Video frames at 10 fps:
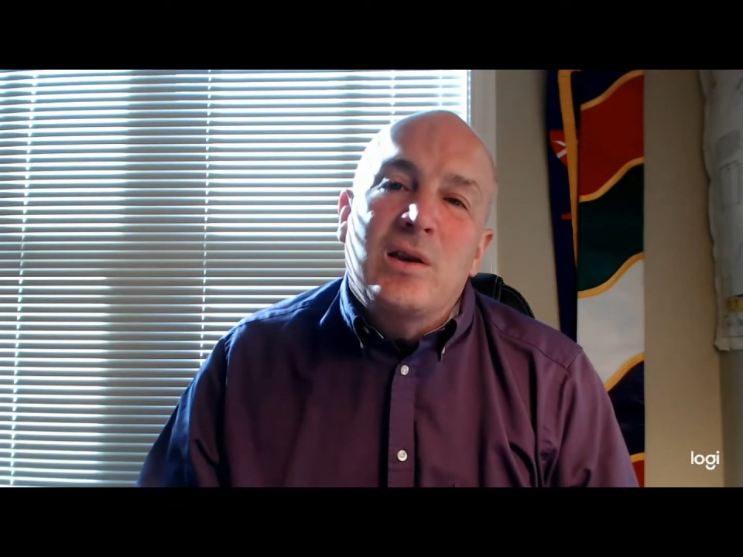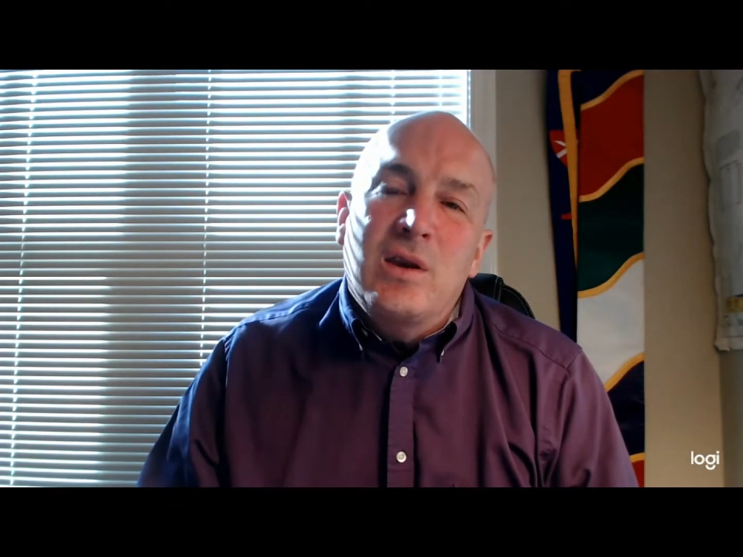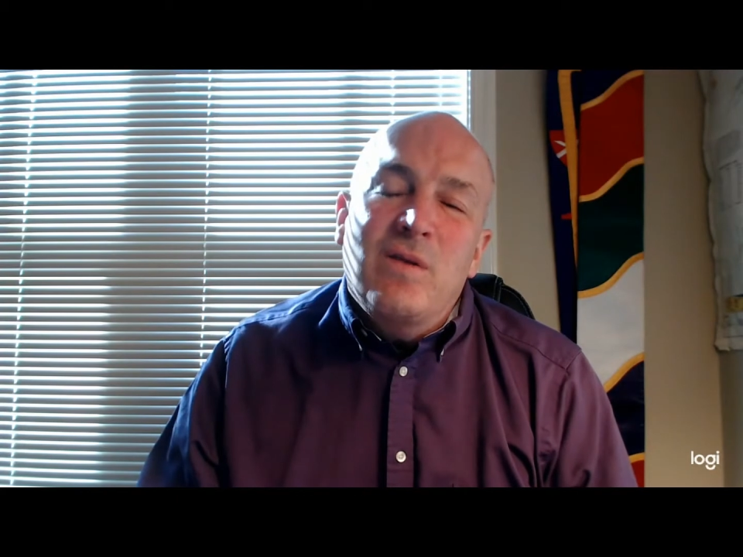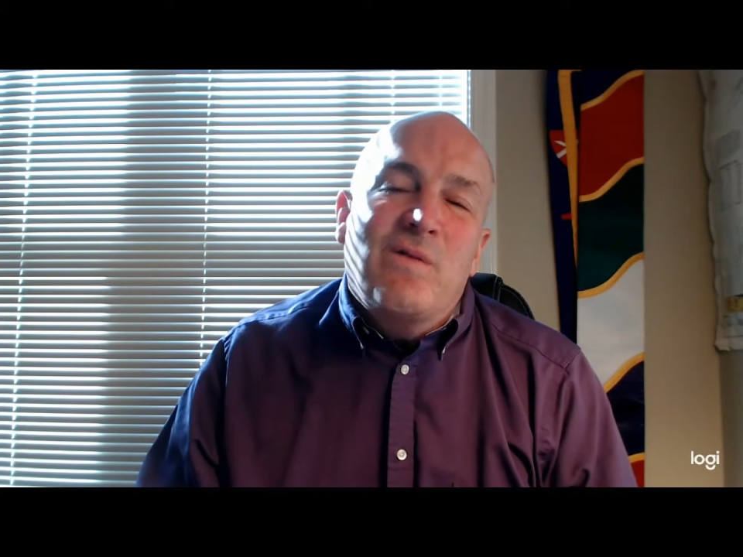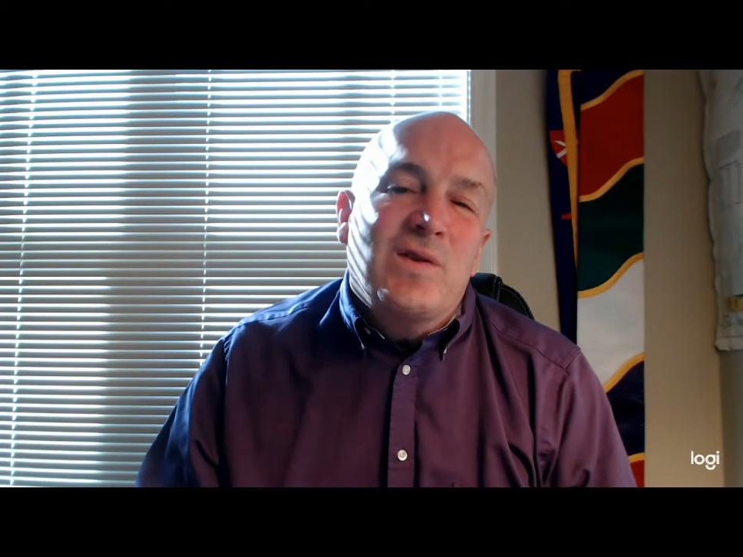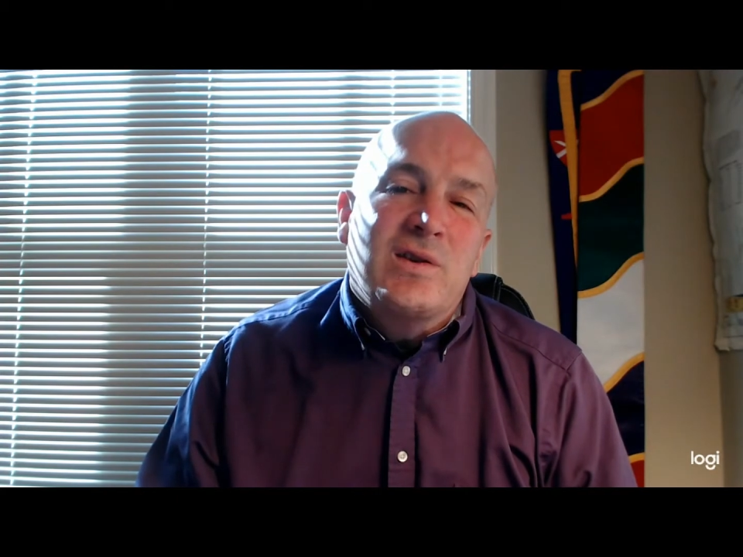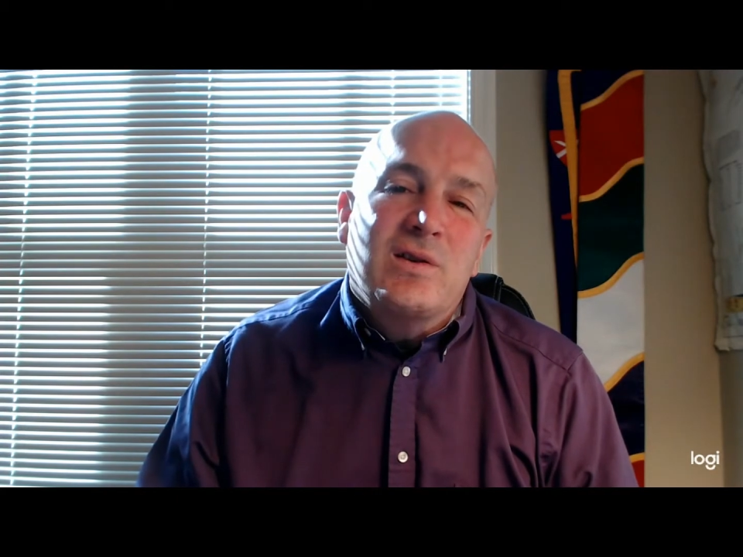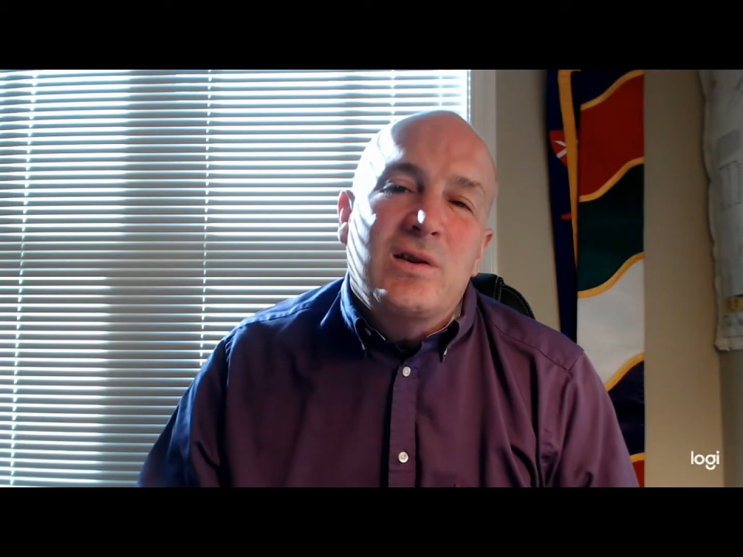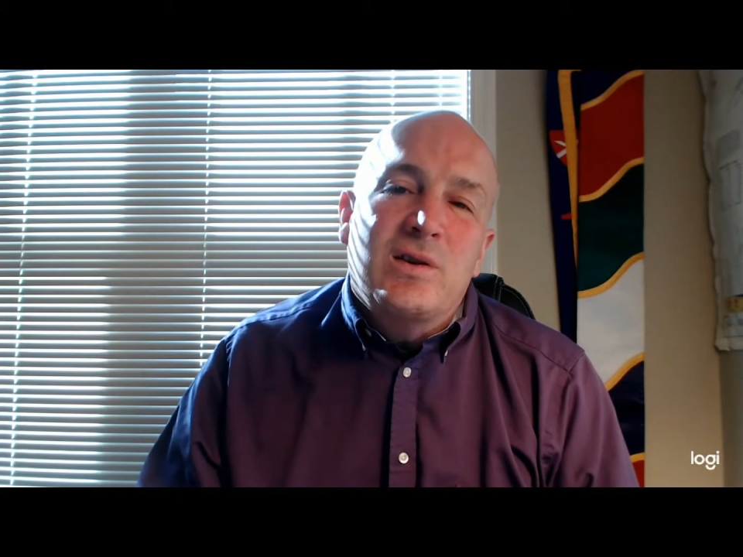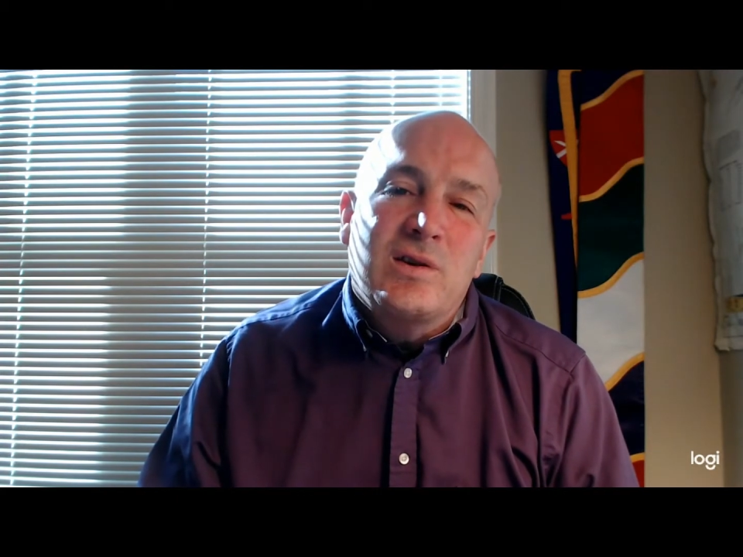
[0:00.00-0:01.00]
keep
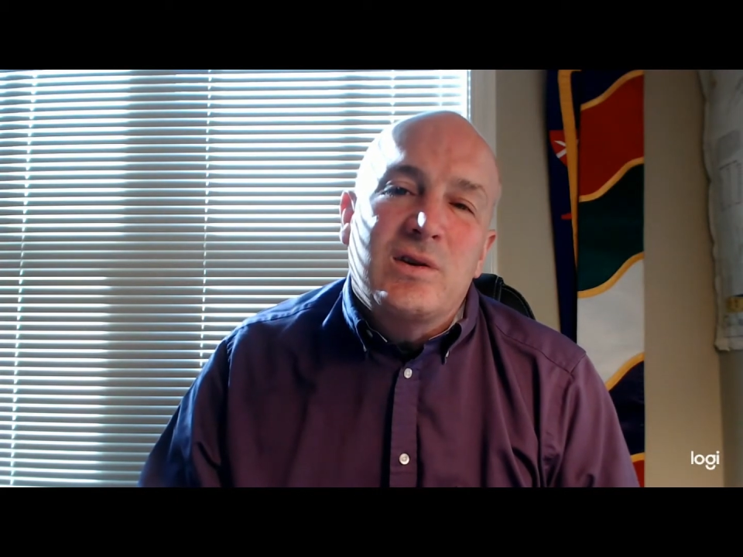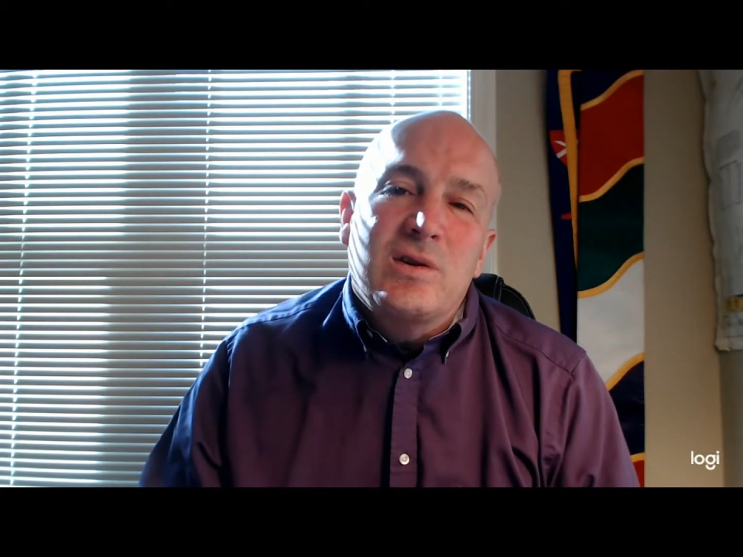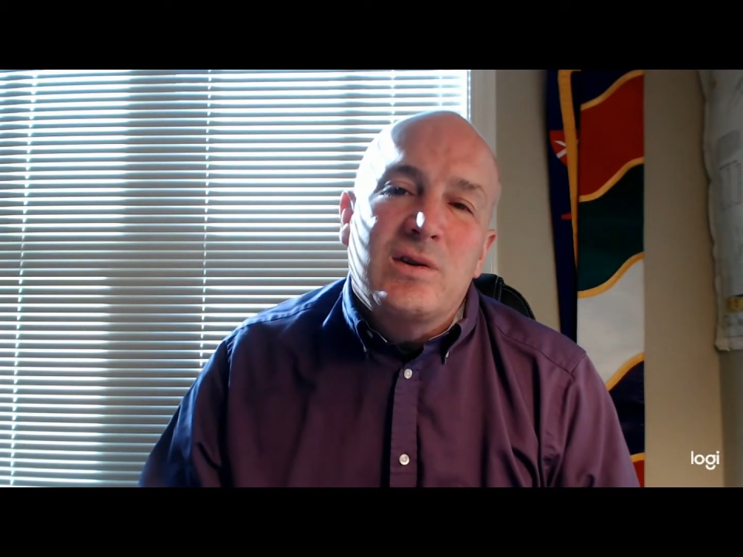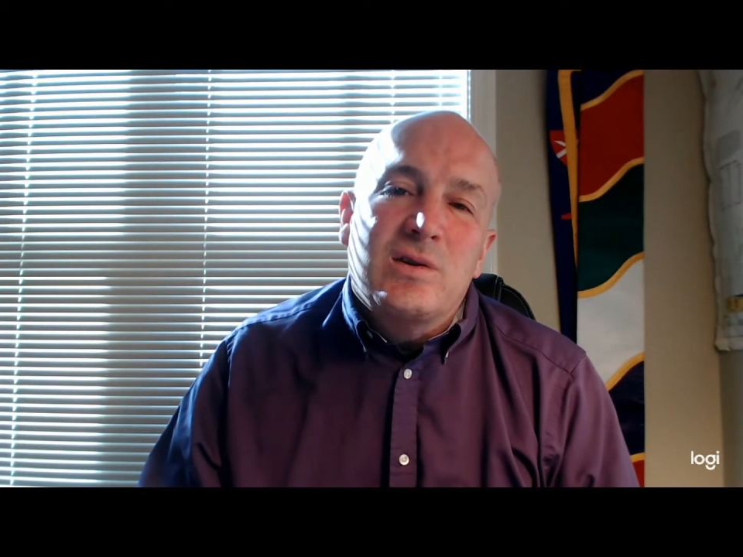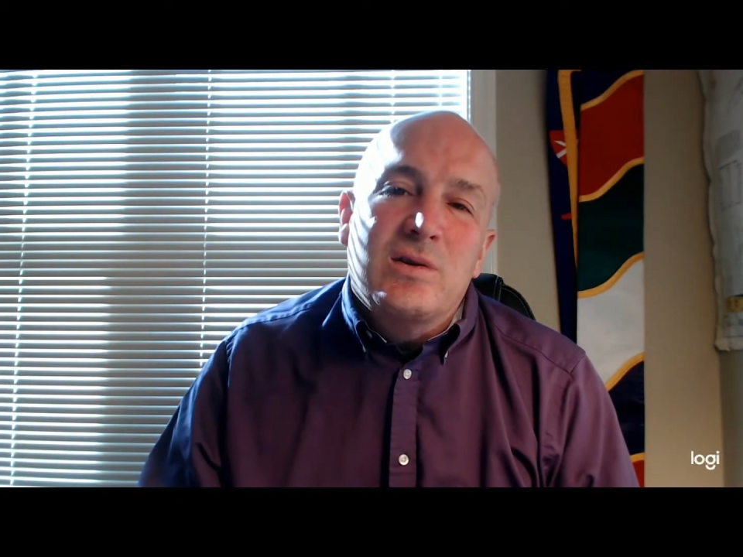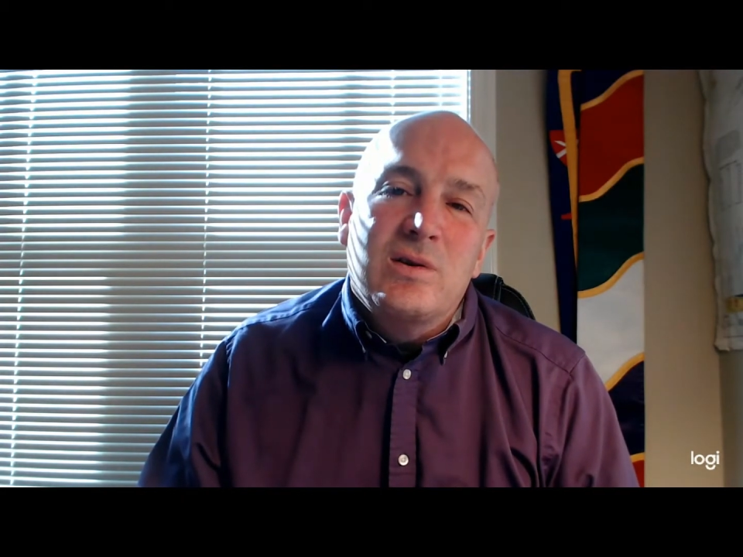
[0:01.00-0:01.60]
physically distanced.